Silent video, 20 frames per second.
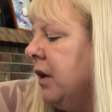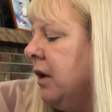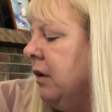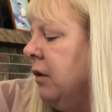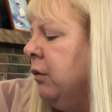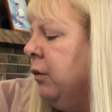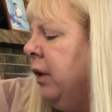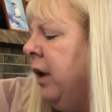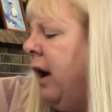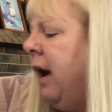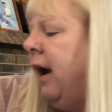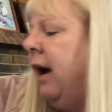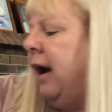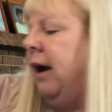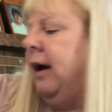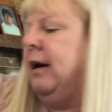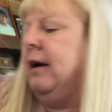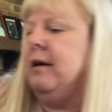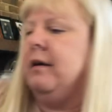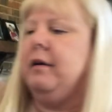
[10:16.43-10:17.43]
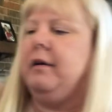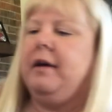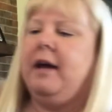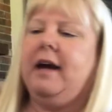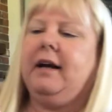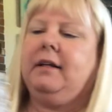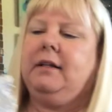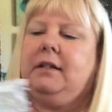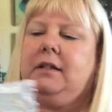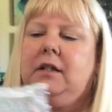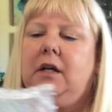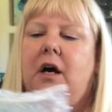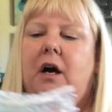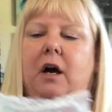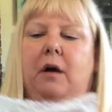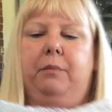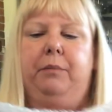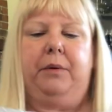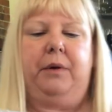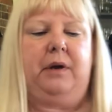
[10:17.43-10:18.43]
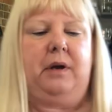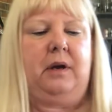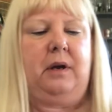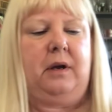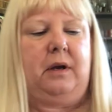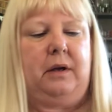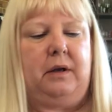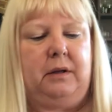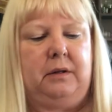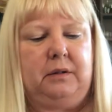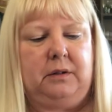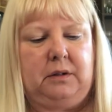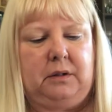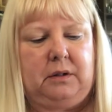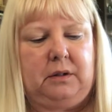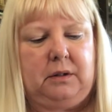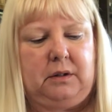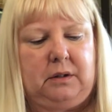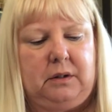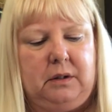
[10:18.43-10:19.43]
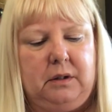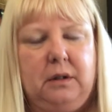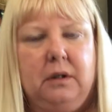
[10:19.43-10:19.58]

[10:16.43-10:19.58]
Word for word: Okay, next up is,